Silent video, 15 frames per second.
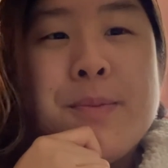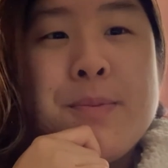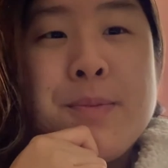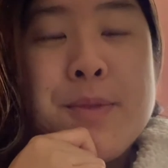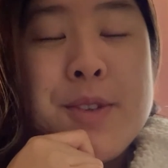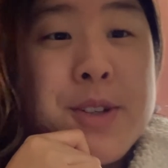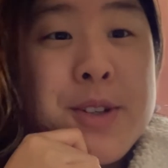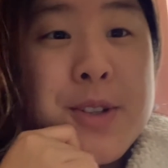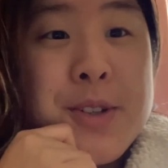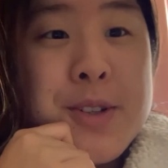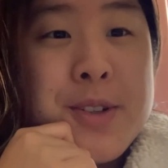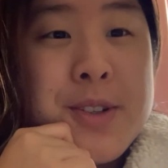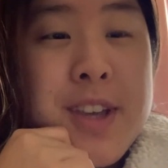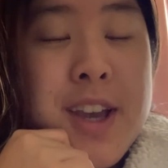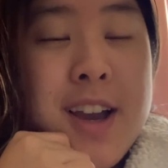So
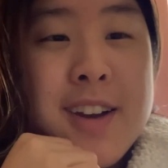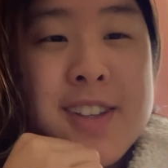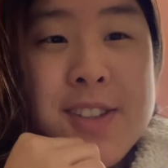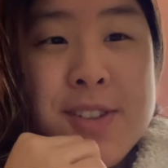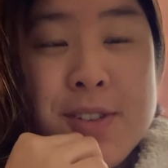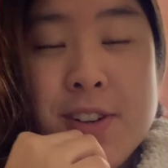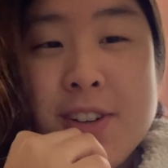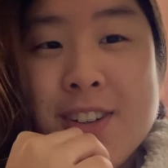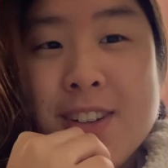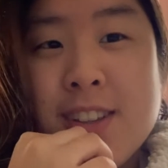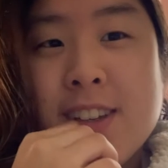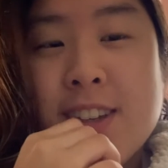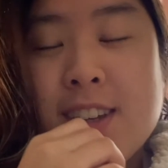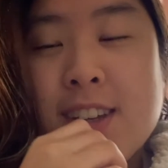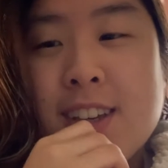
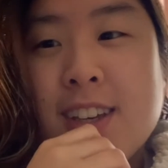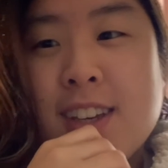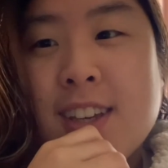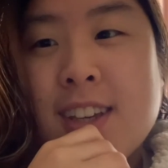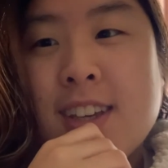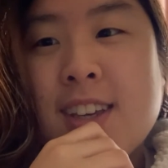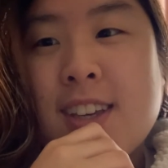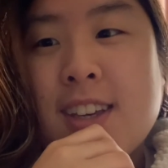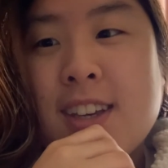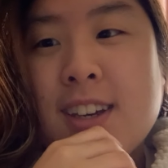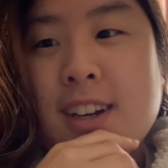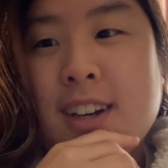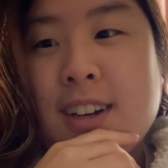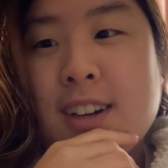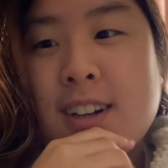currently,
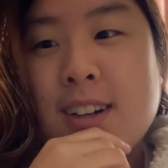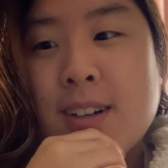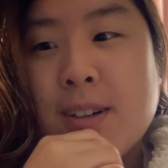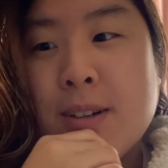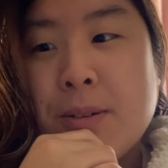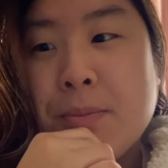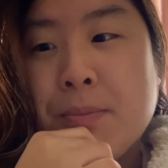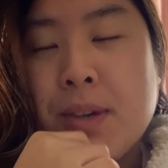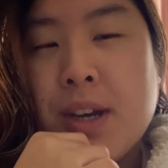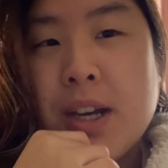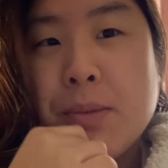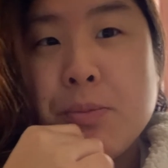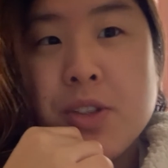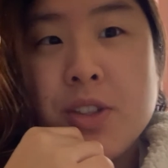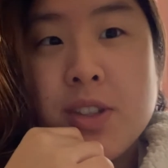
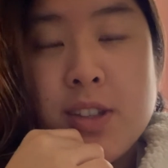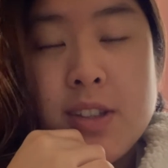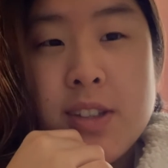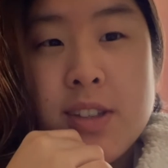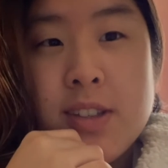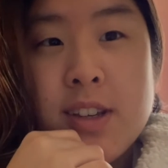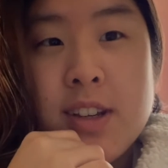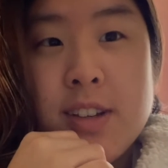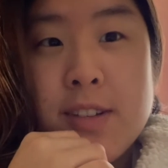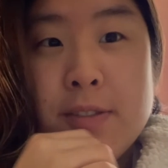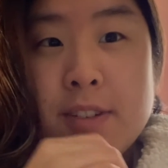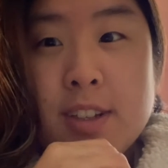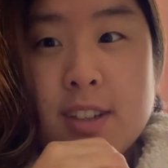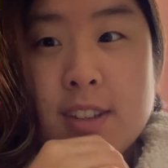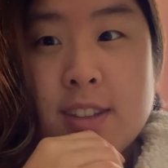I'm just kind of
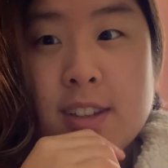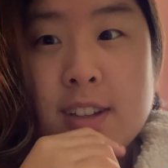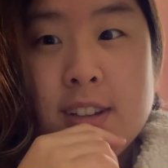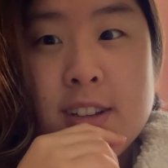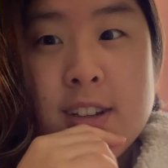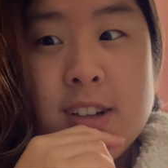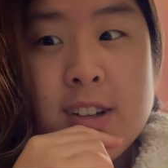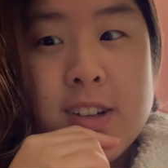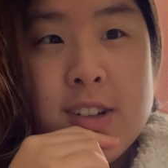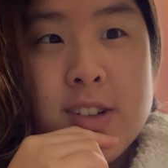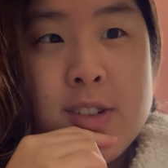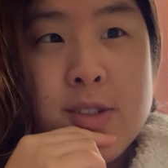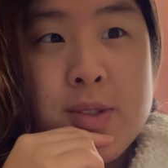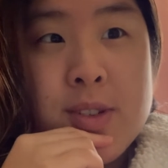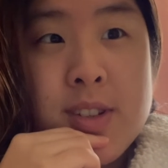like sitting here
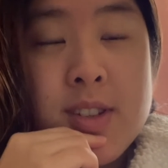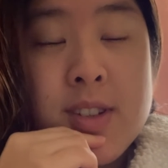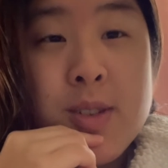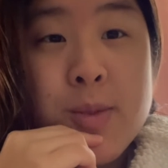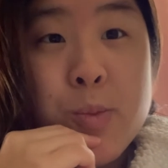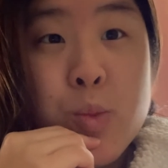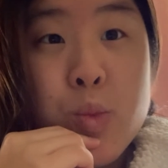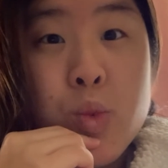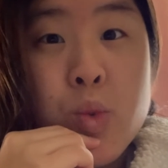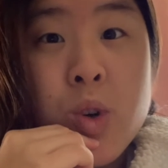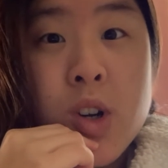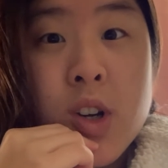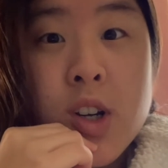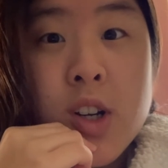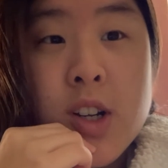doing some
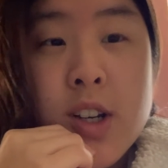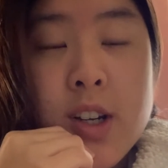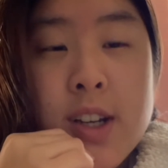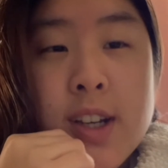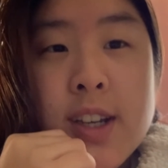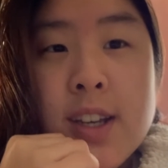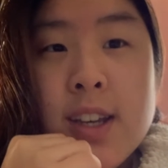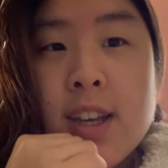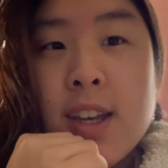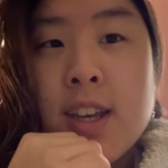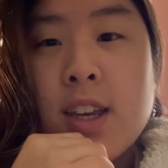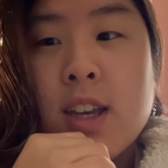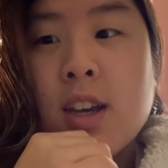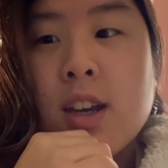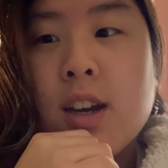work,
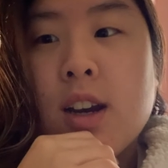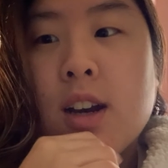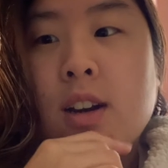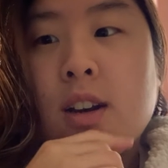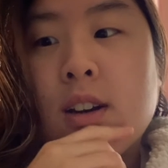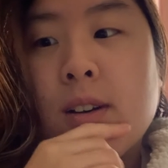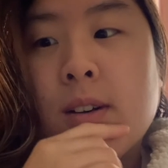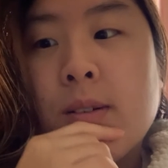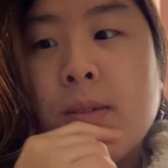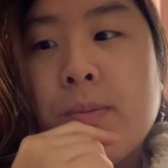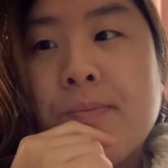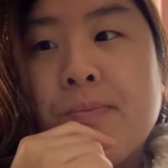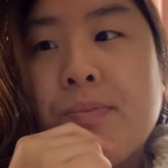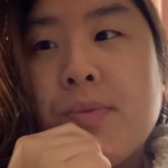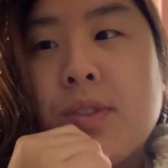
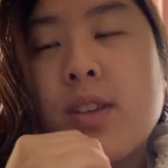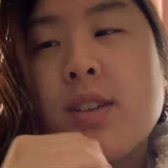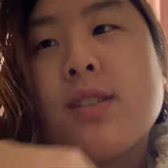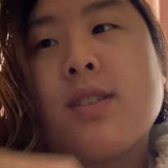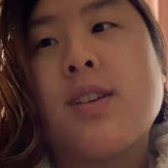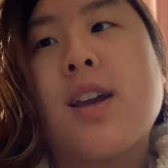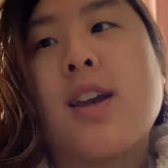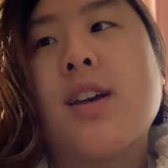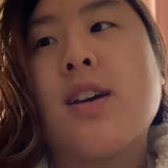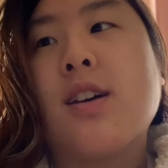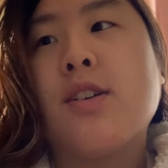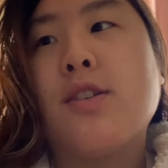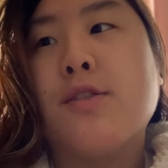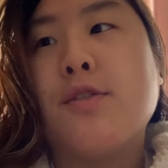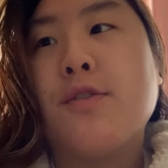cause I
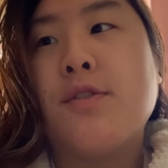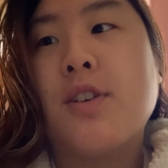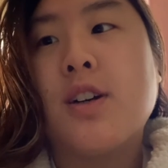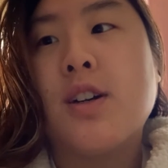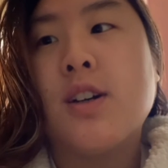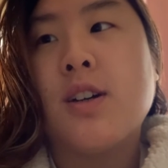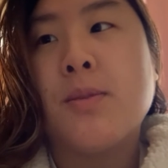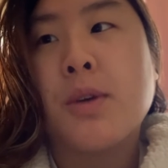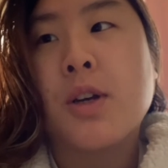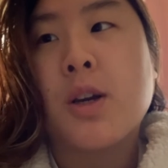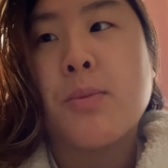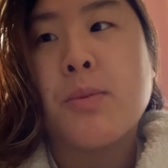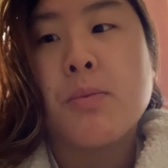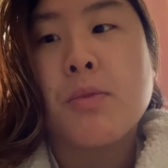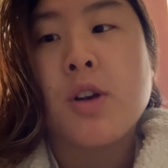have, a
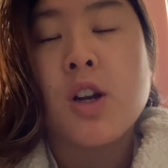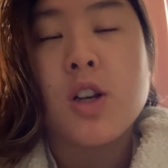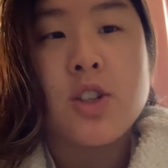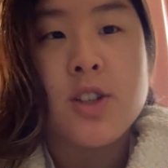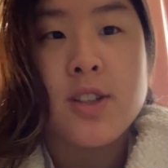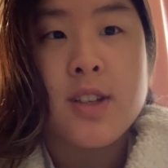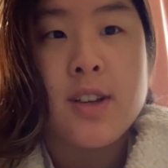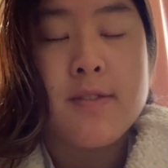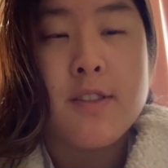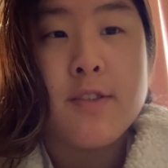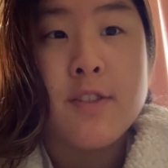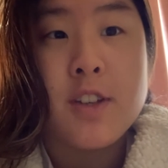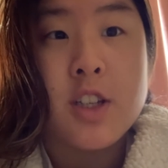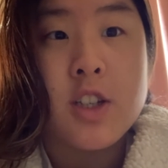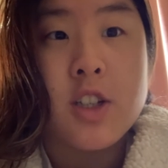couple projects I have to
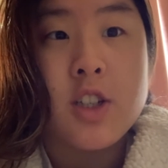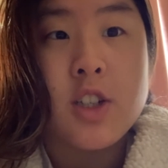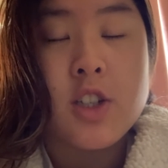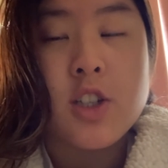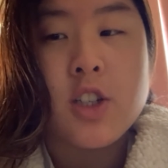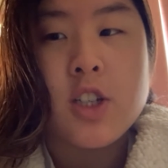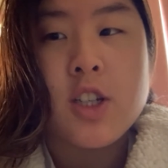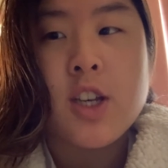finish,